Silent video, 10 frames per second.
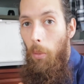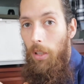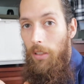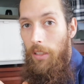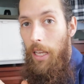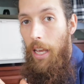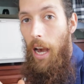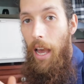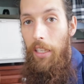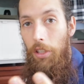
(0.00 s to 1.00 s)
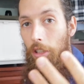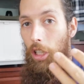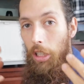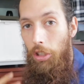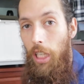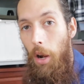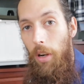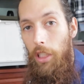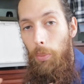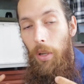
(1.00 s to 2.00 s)
will say I just took a
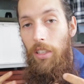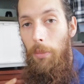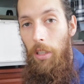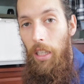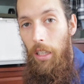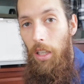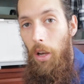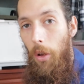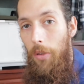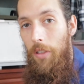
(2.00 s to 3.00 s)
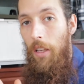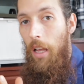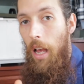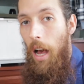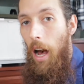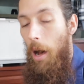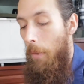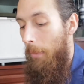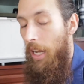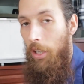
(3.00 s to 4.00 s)
shower, just put on some clean clothes.
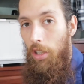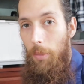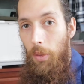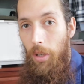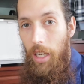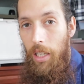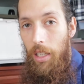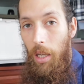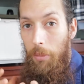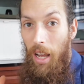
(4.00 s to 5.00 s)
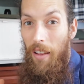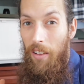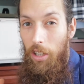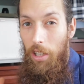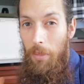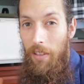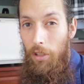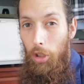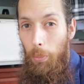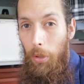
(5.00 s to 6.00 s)
I'm not going to be worried, I'm not going to be
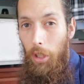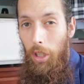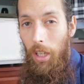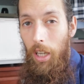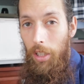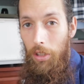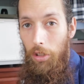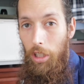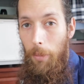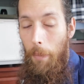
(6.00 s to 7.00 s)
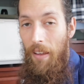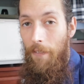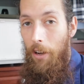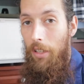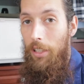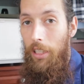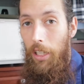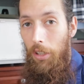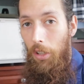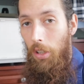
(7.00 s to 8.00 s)
super concerned about being very
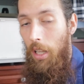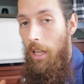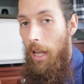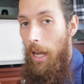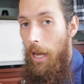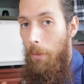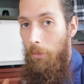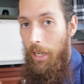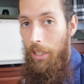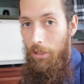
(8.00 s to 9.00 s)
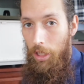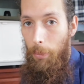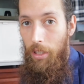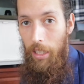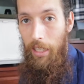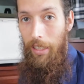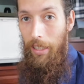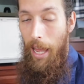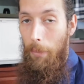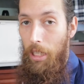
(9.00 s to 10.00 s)
sterile right here. Typically in a
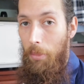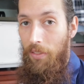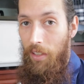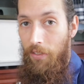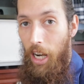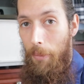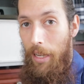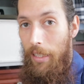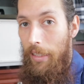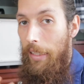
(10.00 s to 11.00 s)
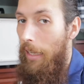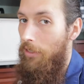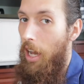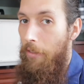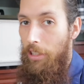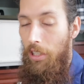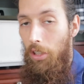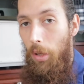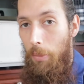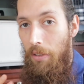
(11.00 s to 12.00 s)
lab type of environment, yes, obviously
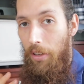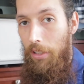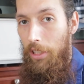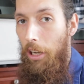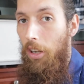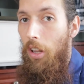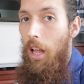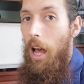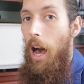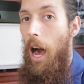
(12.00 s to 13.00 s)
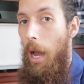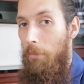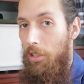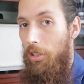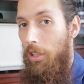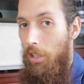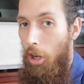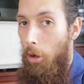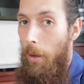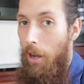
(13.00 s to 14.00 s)
you want to be very sterile. I'm just going to
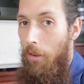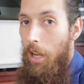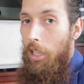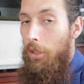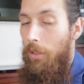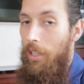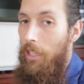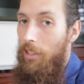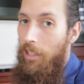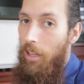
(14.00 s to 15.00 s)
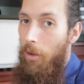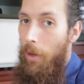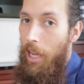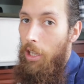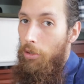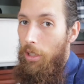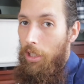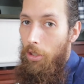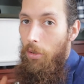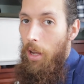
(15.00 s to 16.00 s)
go about doing things the way I usually
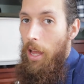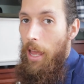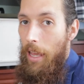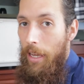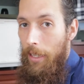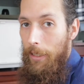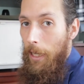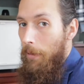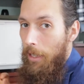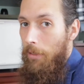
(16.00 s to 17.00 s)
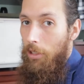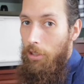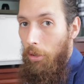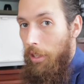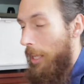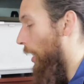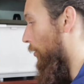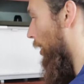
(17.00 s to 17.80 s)
do, and yeah, just throwing that out